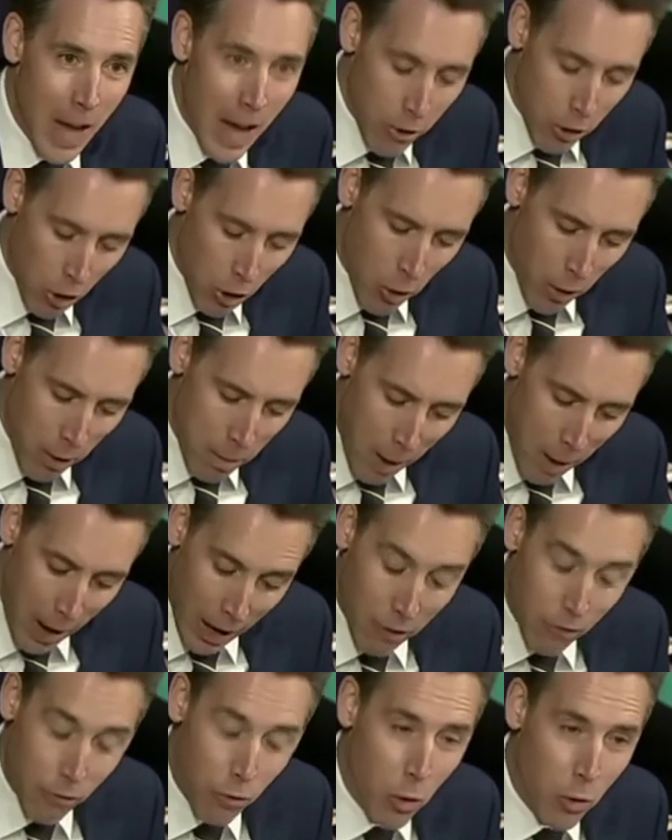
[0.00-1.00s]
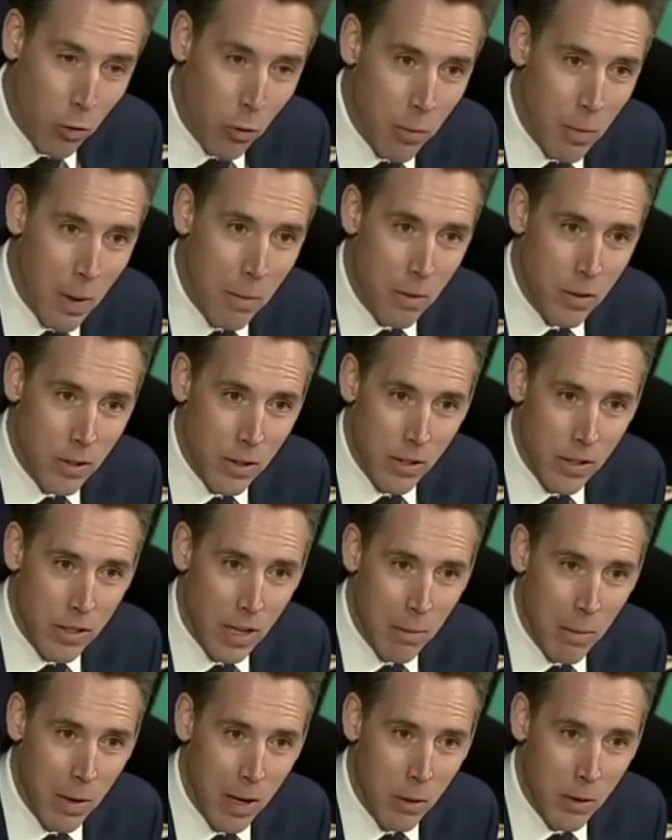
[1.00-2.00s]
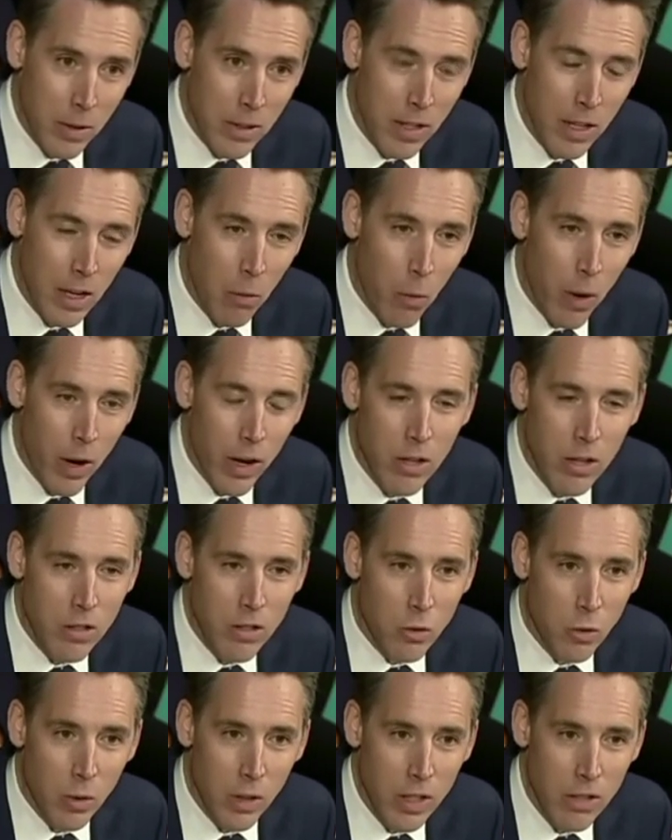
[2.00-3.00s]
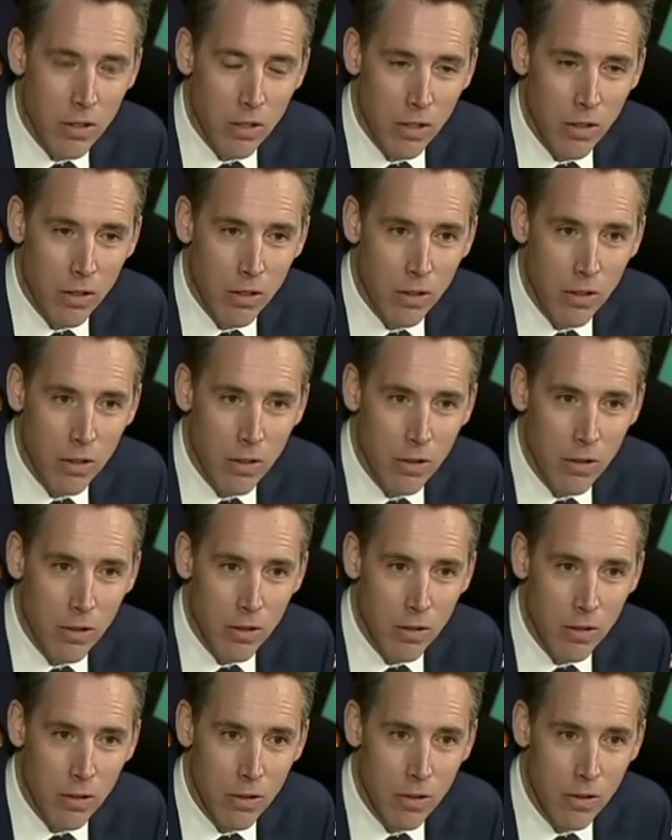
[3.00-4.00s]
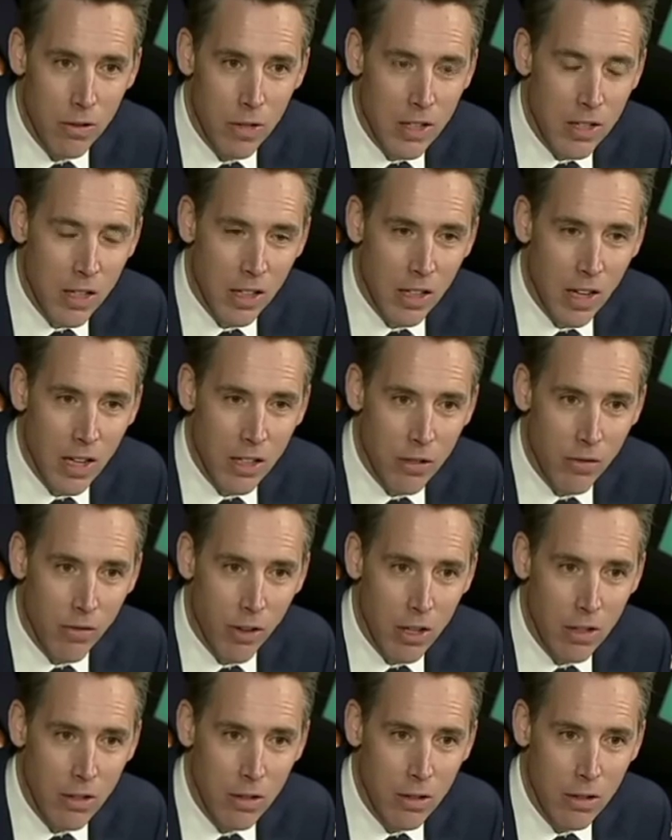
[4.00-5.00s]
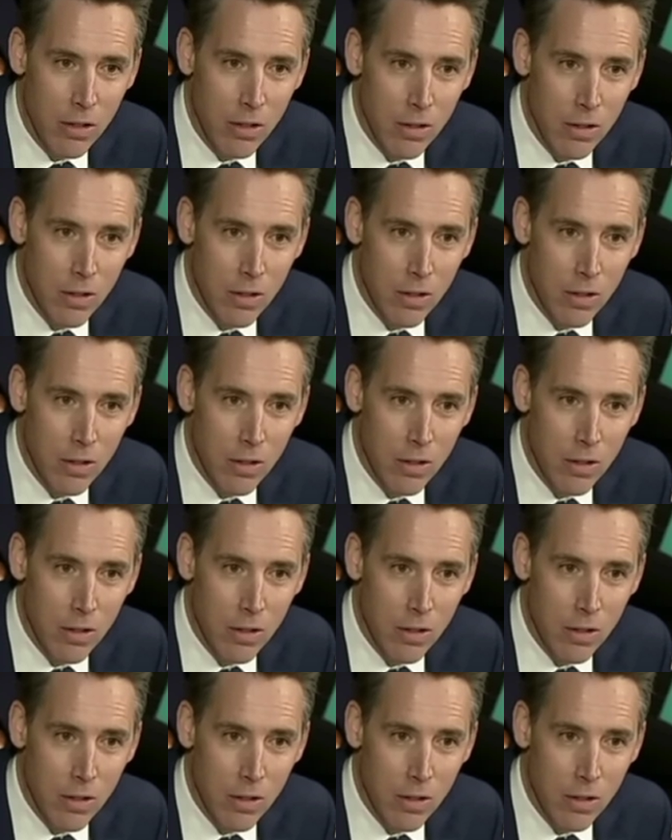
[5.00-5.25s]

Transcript: Now you're going back and forth with members of this committee what's in it. Why don't you just release it? Is it classified?